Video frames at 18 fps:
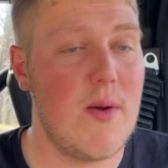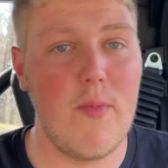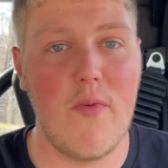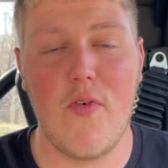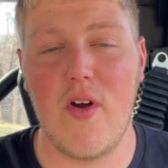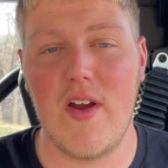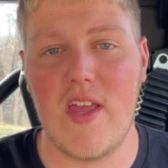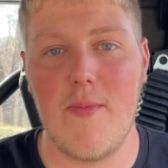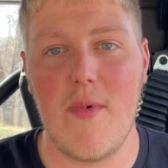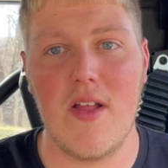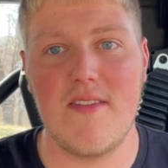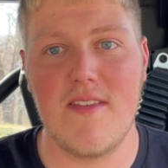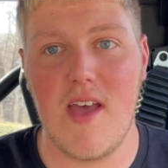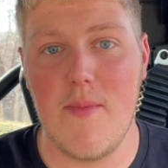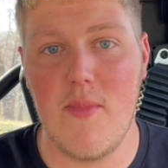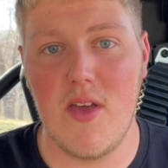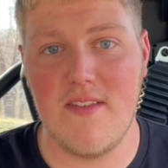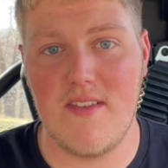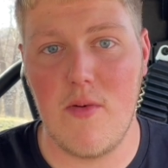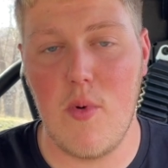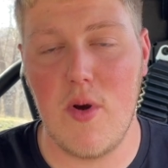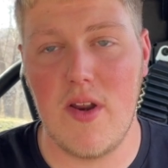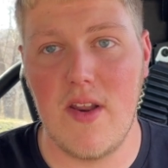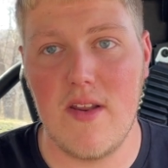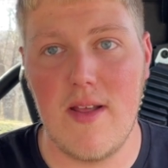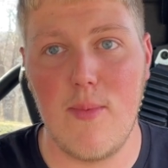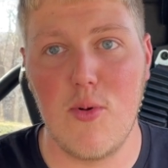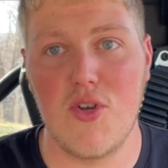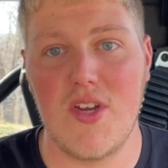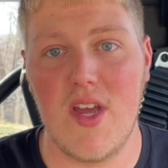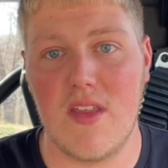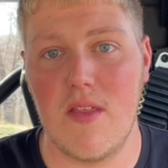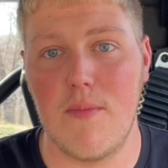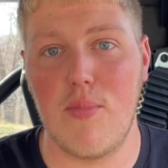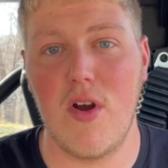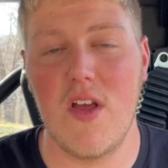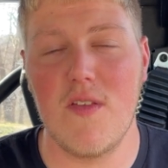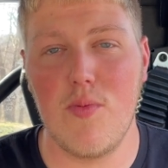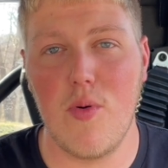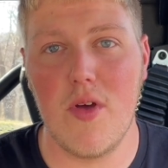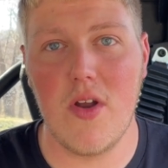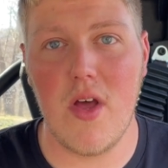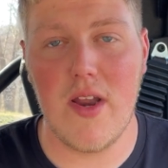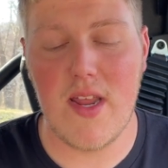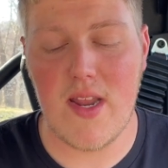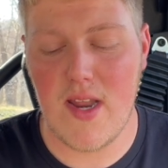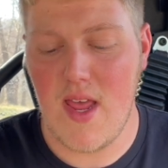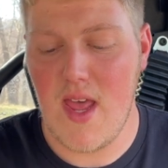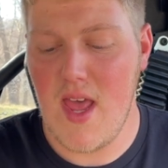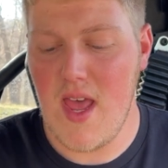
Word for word: before I came outside because I wanted to double check the price point on it.